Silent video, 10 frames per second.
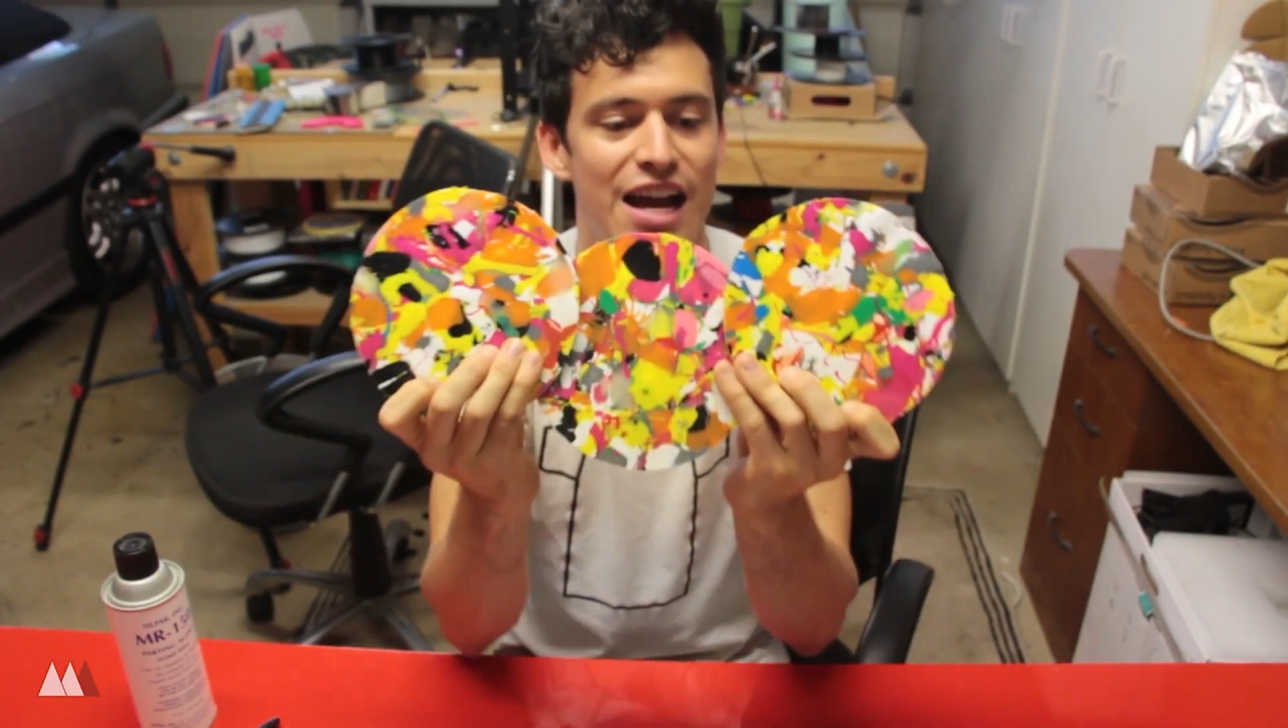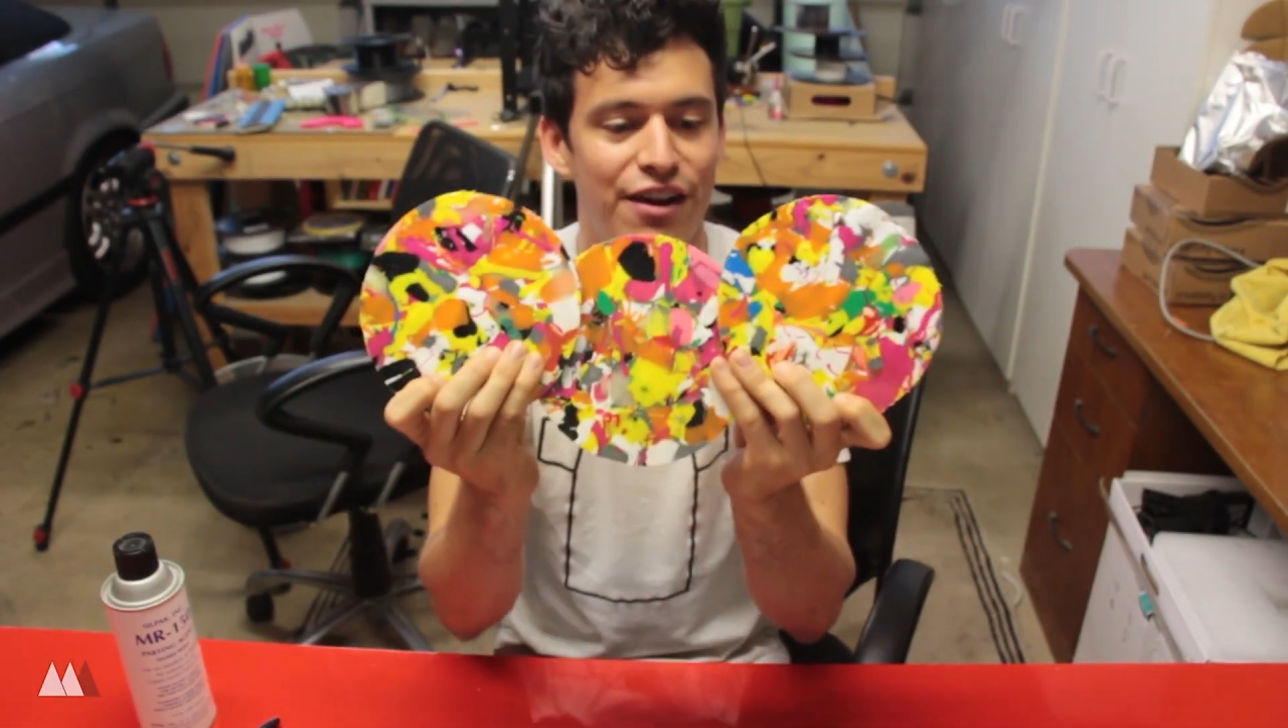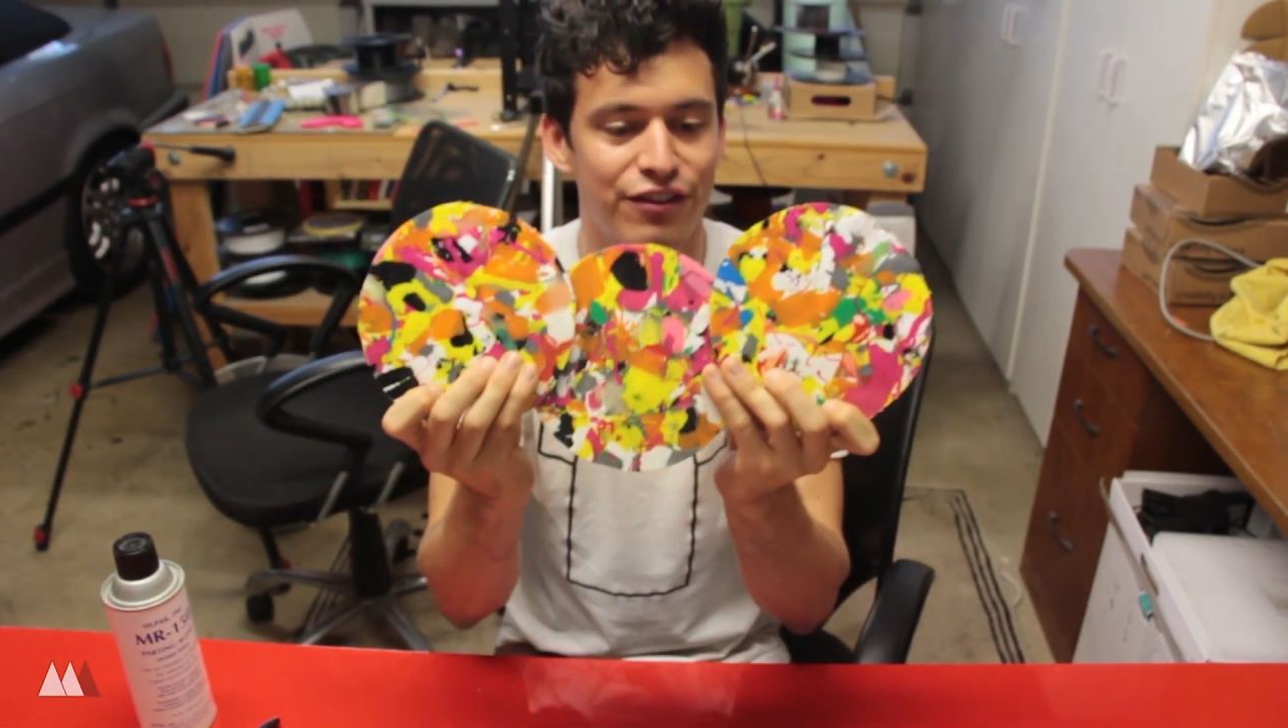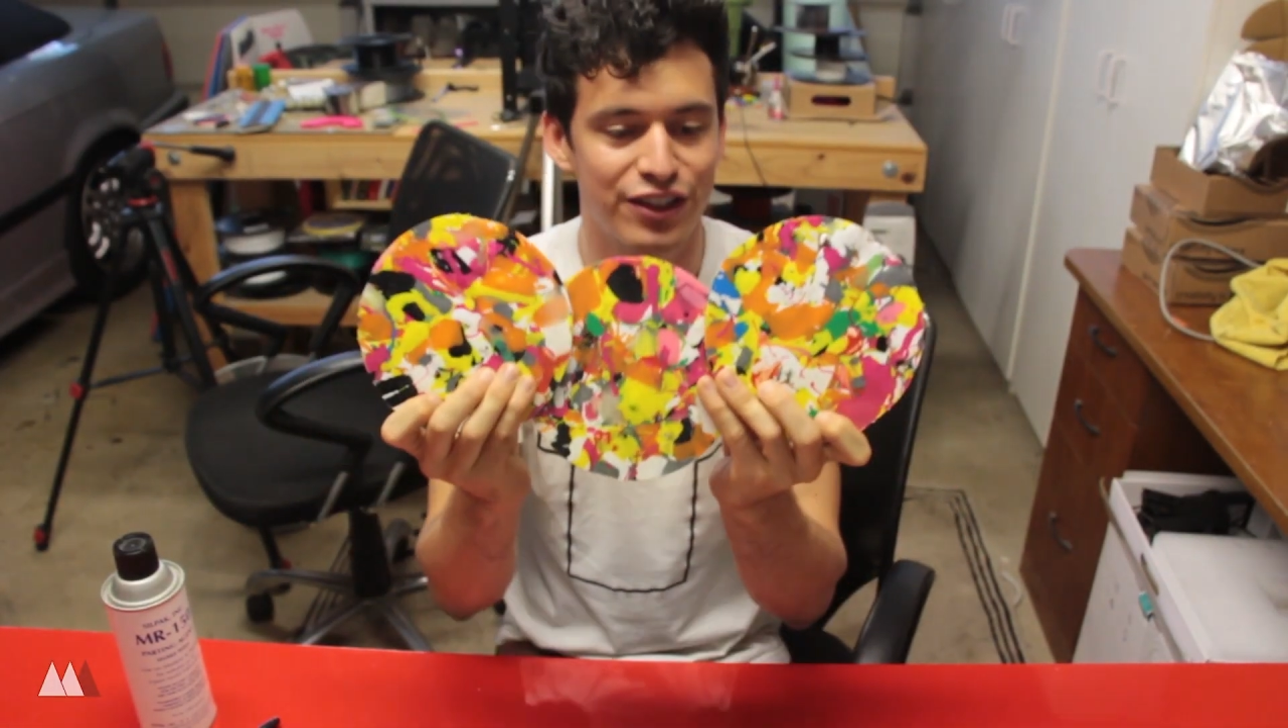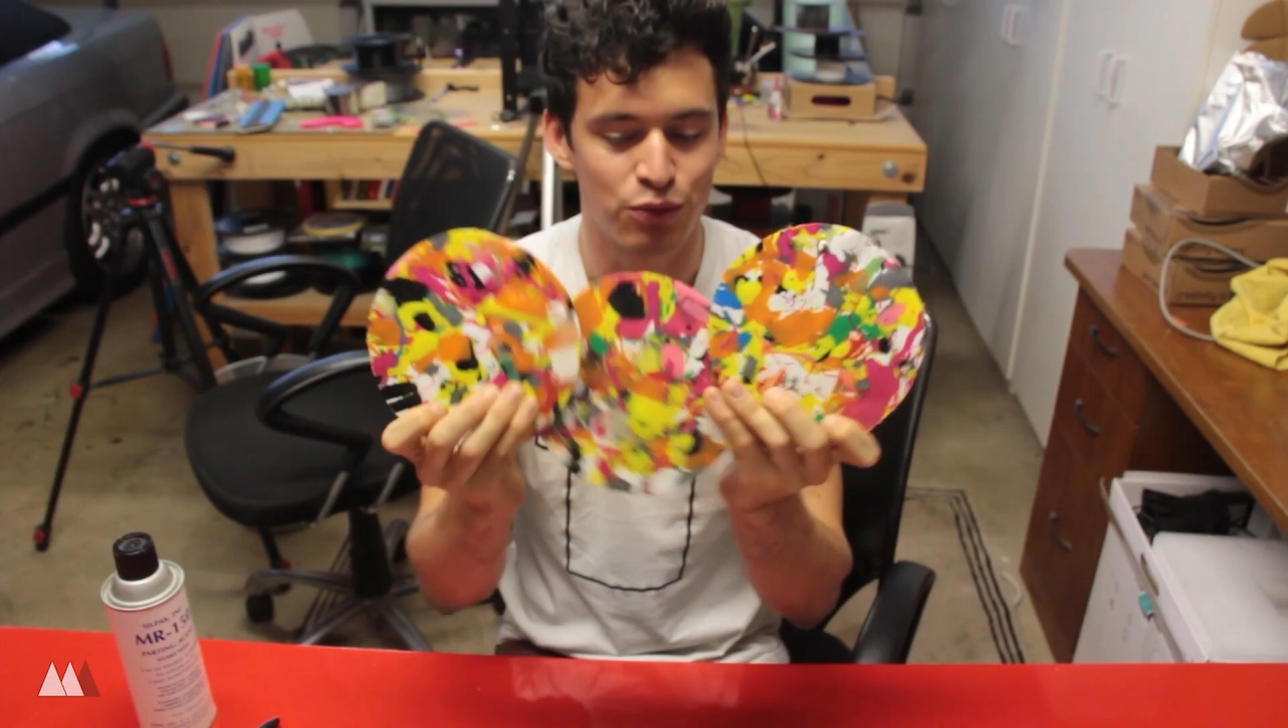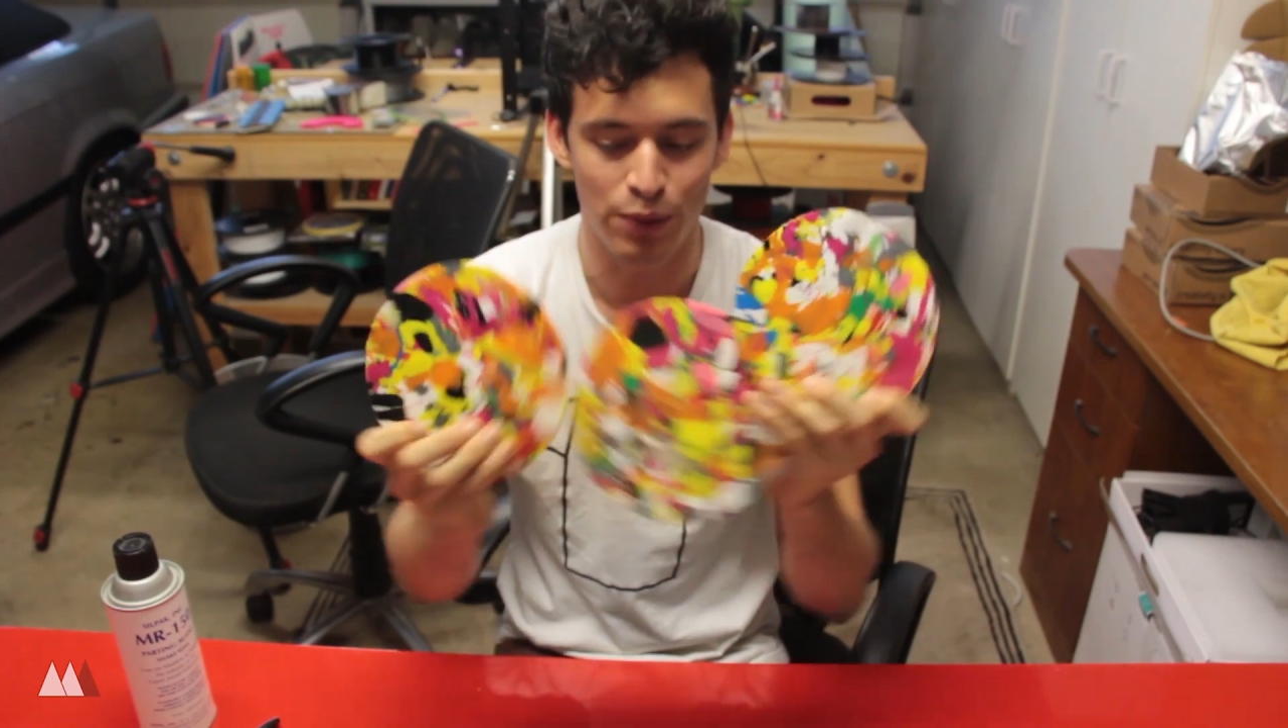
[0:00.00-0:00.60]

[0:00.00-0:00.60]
out of this